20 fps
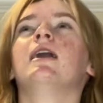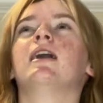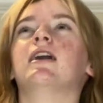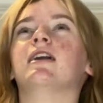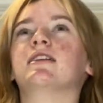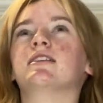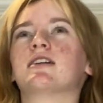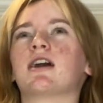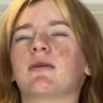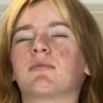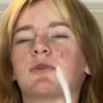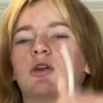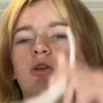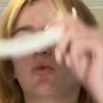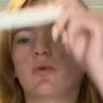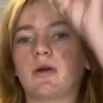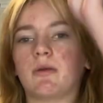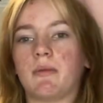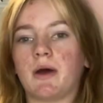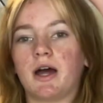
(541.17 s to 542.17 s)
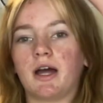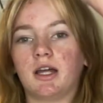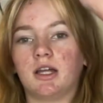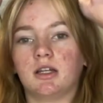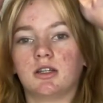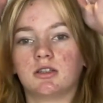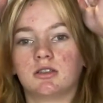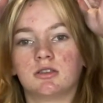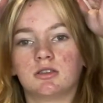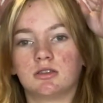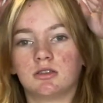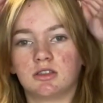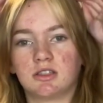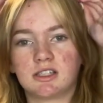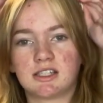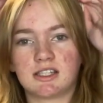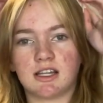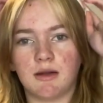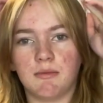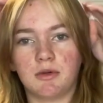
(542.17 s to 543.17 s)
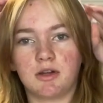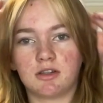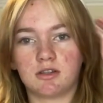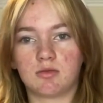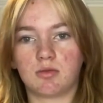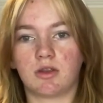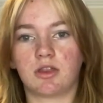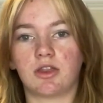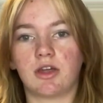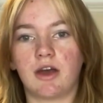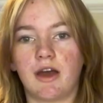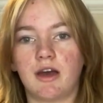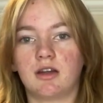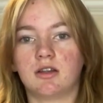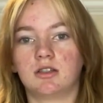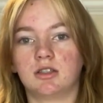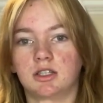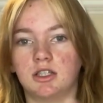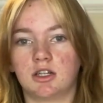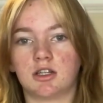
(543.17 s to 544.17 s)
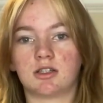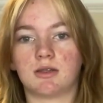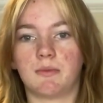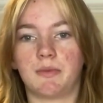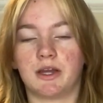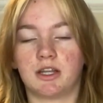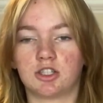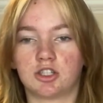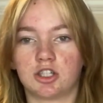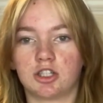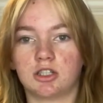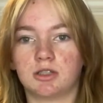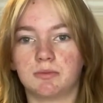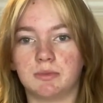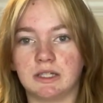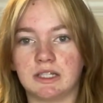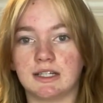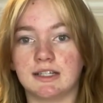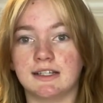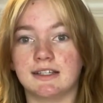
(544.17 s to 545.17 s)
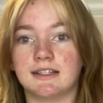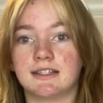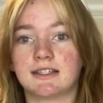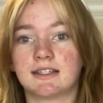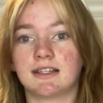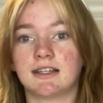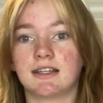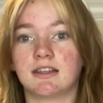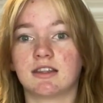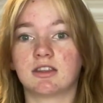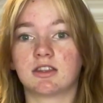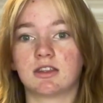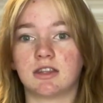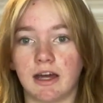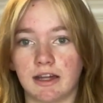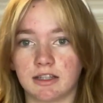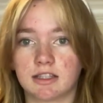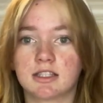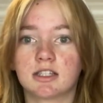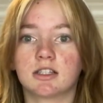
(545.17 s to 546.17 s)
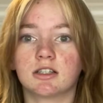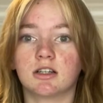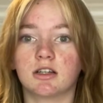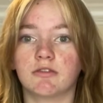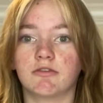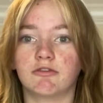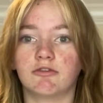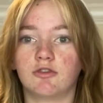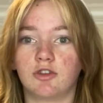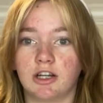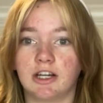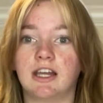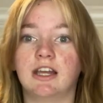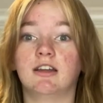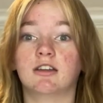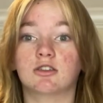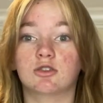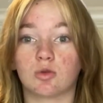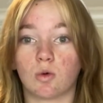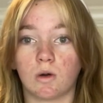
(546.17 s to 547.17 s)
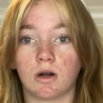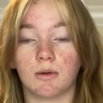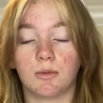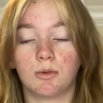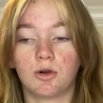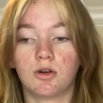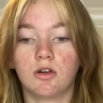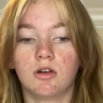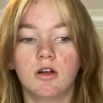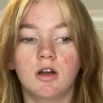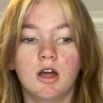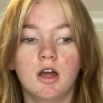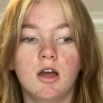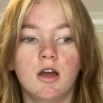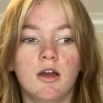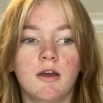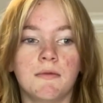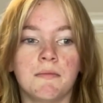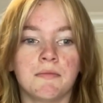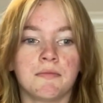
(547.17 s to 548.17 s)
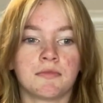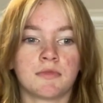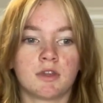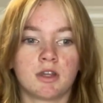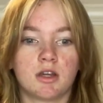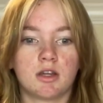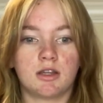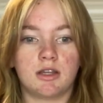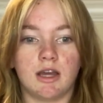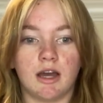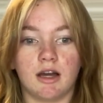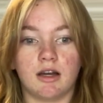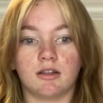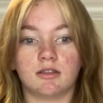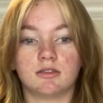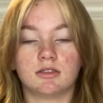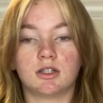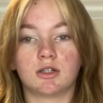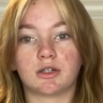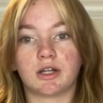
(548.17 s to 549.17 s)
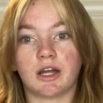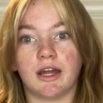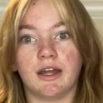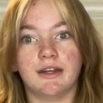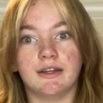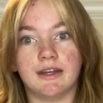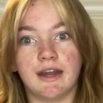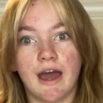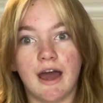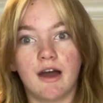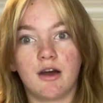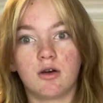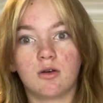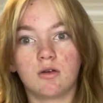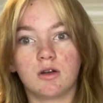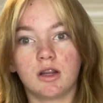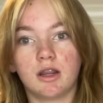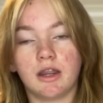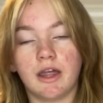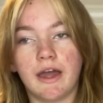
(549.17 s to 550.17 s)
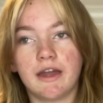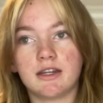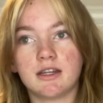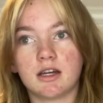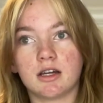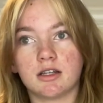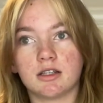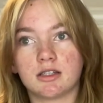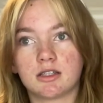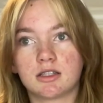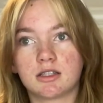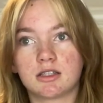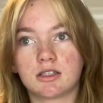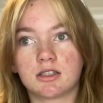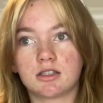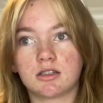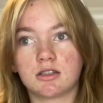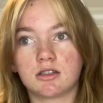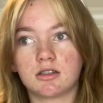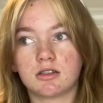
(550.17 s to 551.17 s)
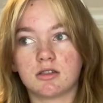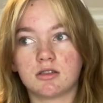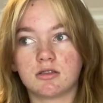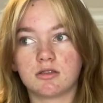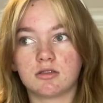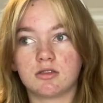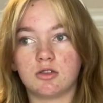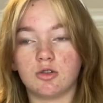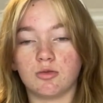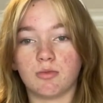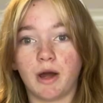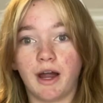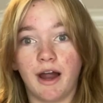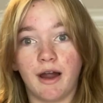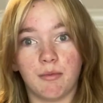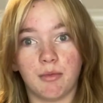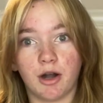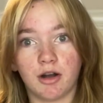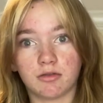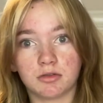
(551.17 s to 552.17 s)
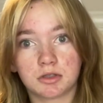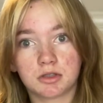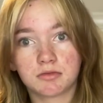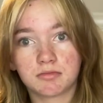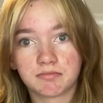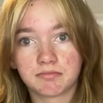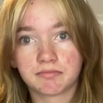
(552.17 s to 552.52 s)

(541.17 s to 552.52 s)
And I'm gonna wear my Sambas with that. Here's a picture because that's freaking adorable. Yeah, okay, now let us do my eyebrows.